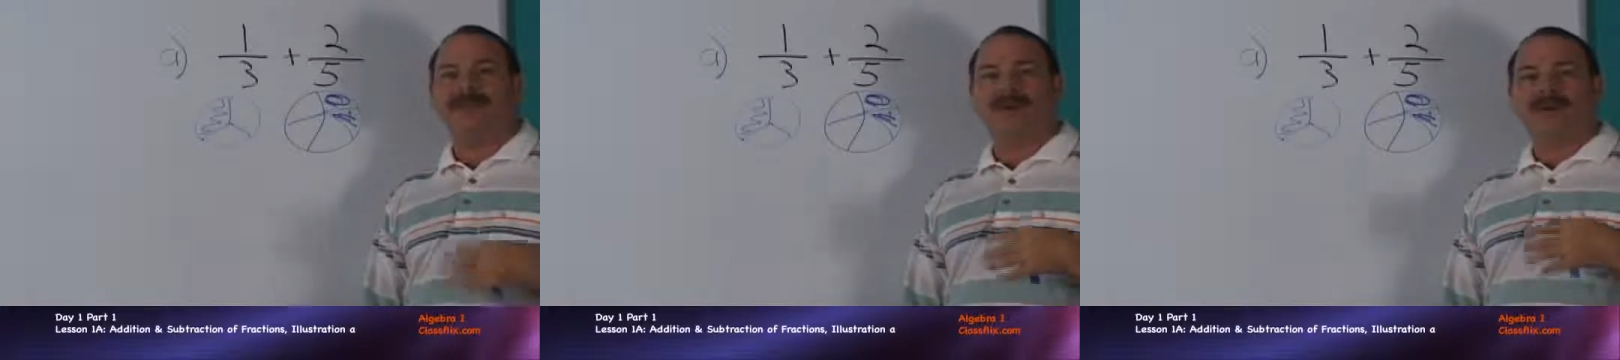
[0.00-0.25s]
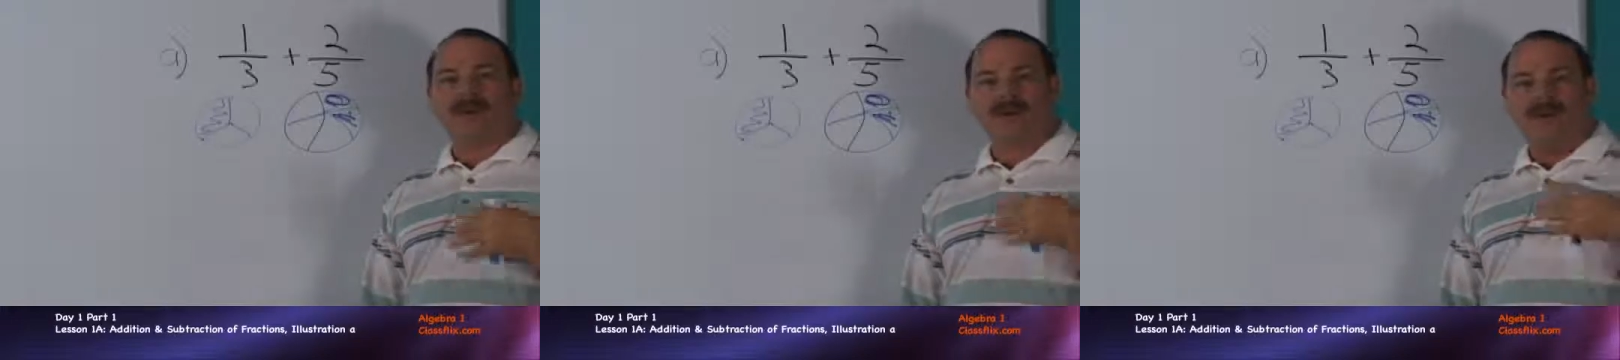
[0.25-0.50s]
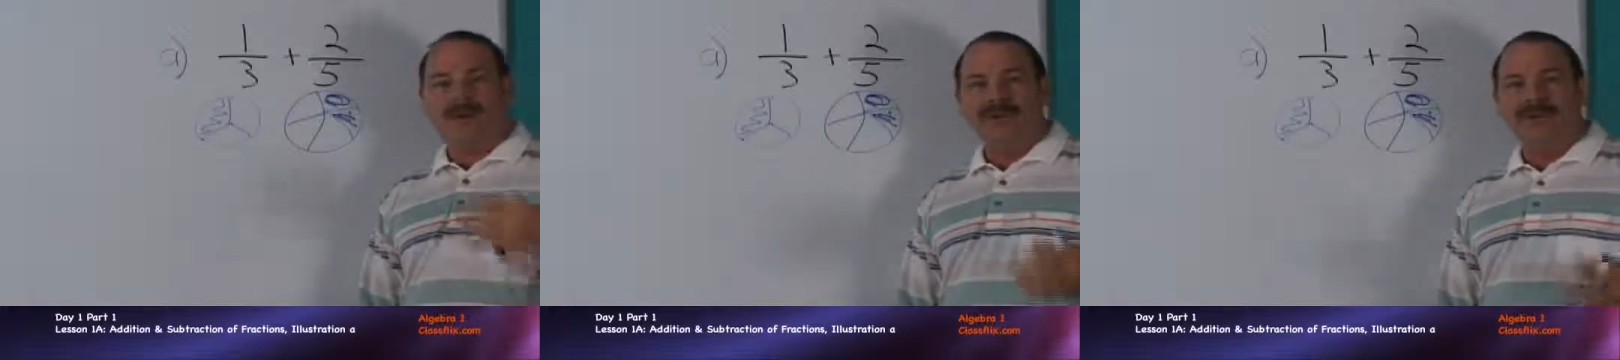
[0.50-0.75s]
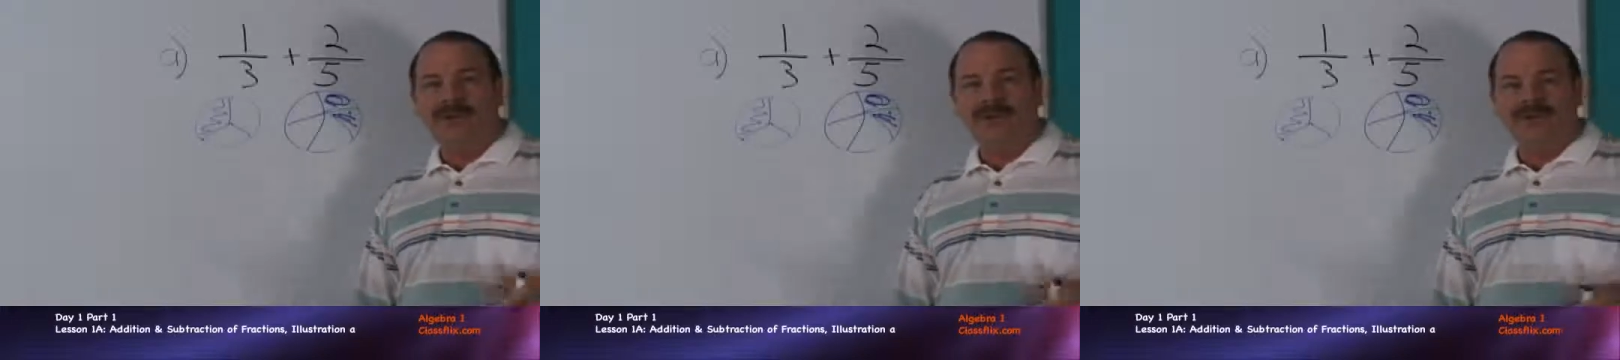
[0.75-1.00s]
and we'll
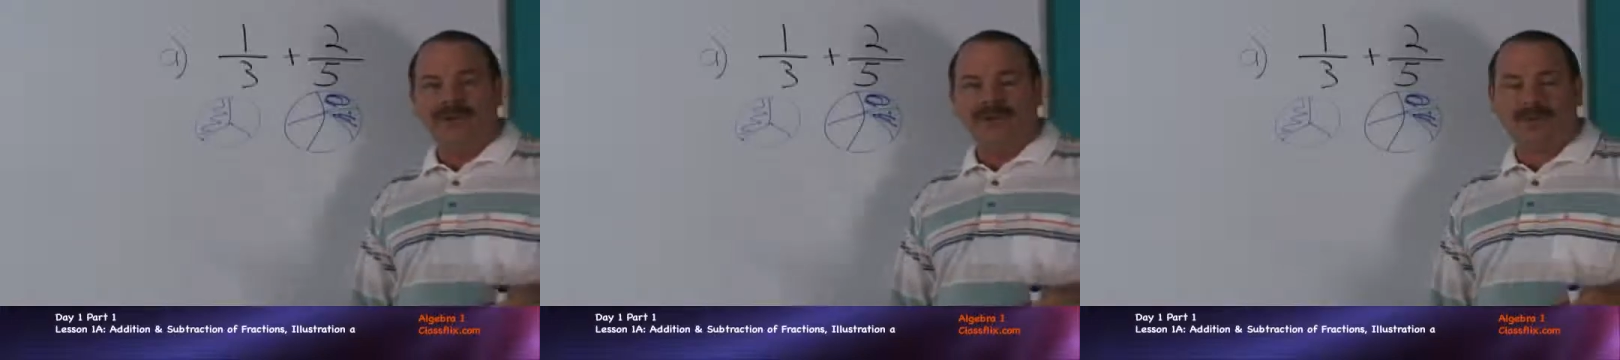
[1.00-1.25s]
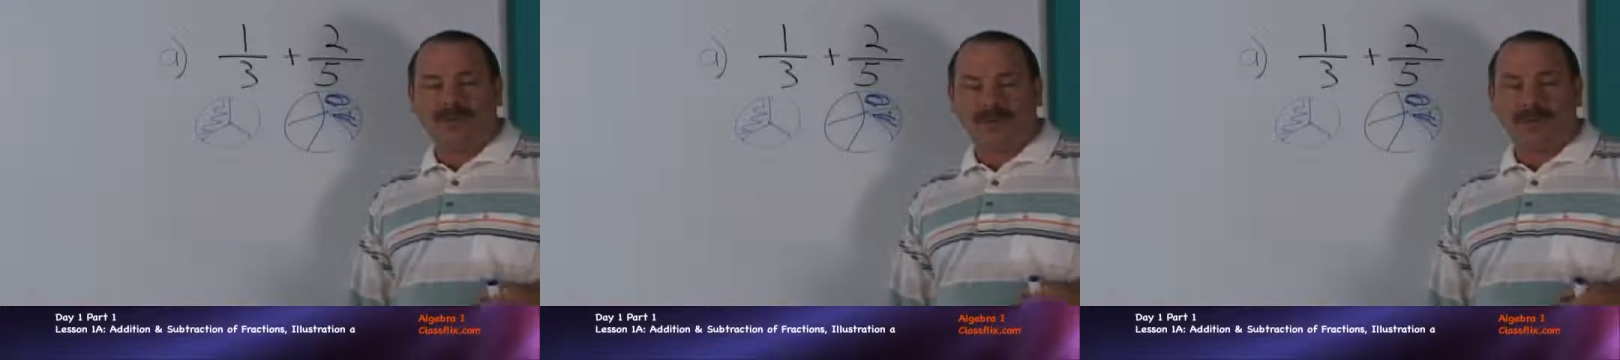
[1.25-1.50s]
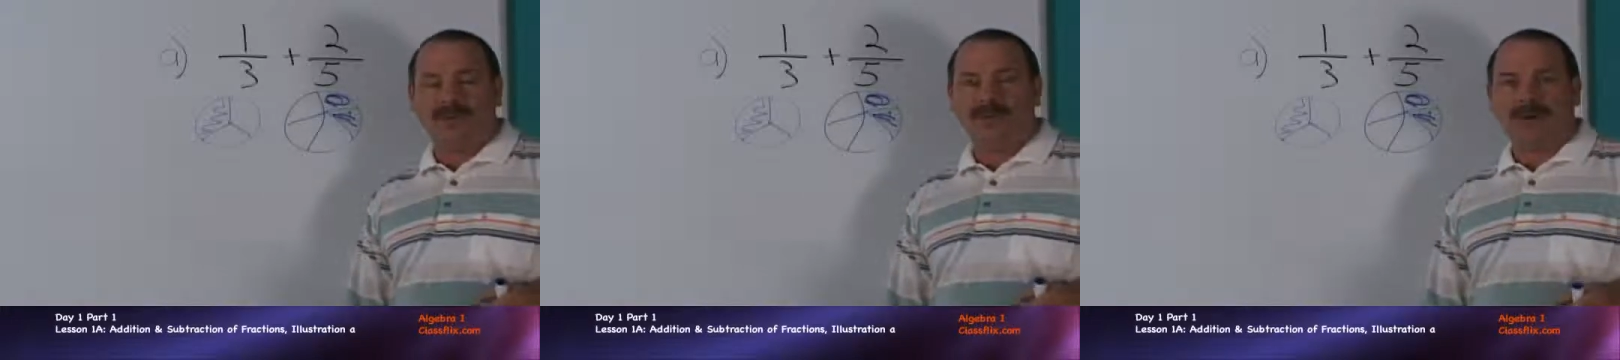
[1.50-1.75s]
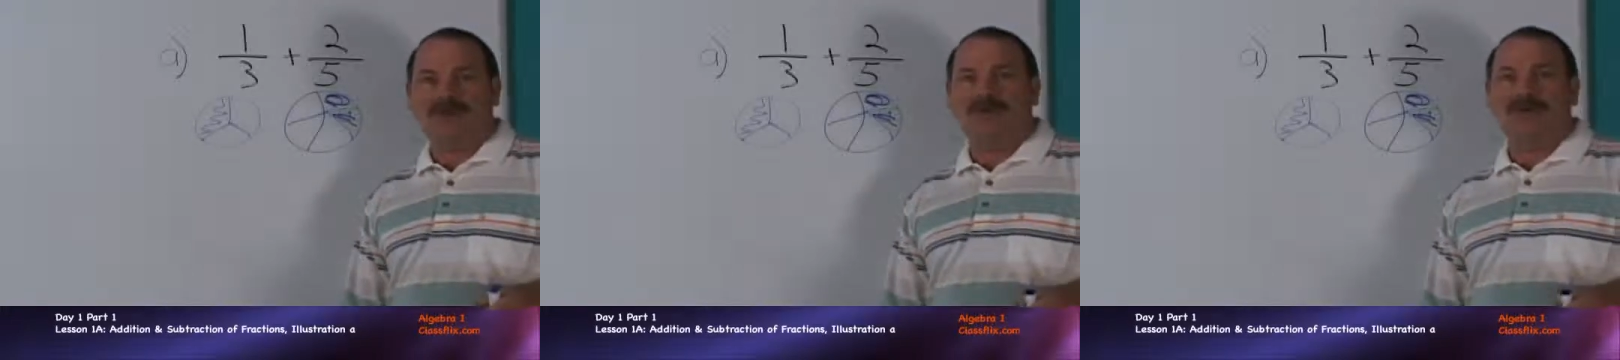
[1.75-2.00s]
deal with some of the bigger
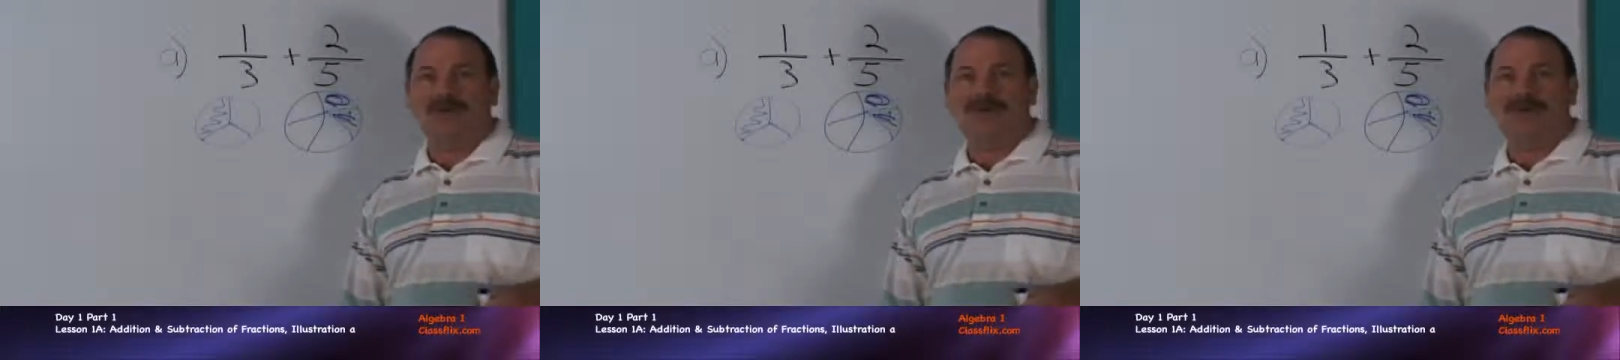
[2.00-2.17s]
numbers that